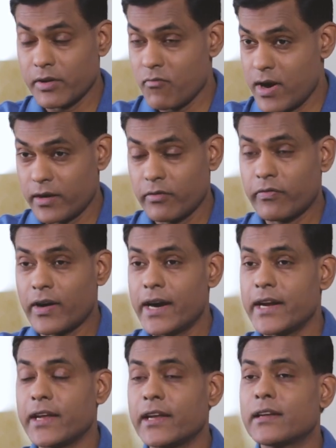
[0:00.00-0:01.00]
We
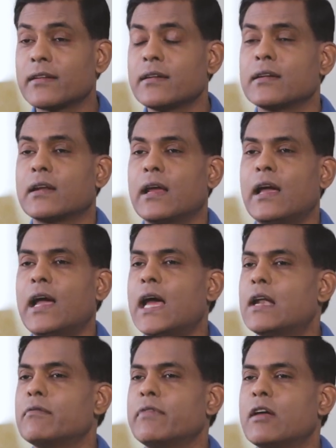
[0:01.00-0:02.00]
verified it
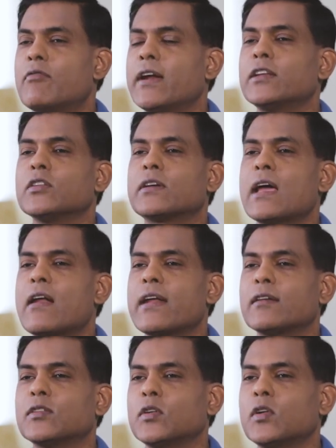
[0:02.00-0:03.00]
and we are ready to
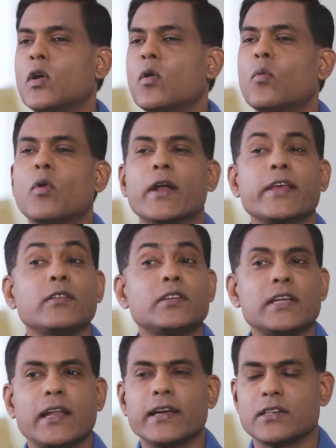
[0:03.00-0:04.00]
carry out the law. What are you
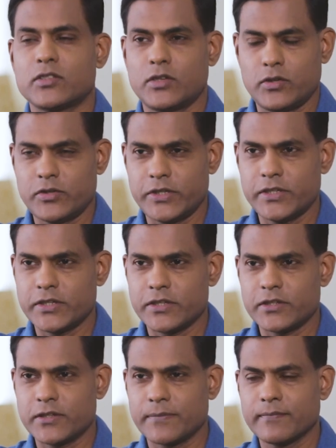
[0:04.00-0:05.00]
telling us to do,
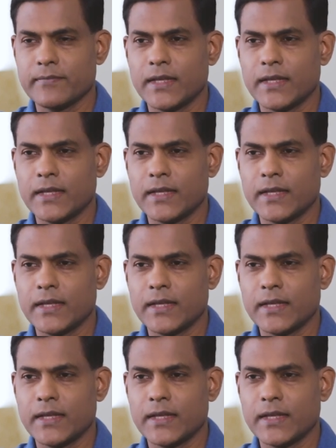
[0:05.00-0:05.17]
Jesus?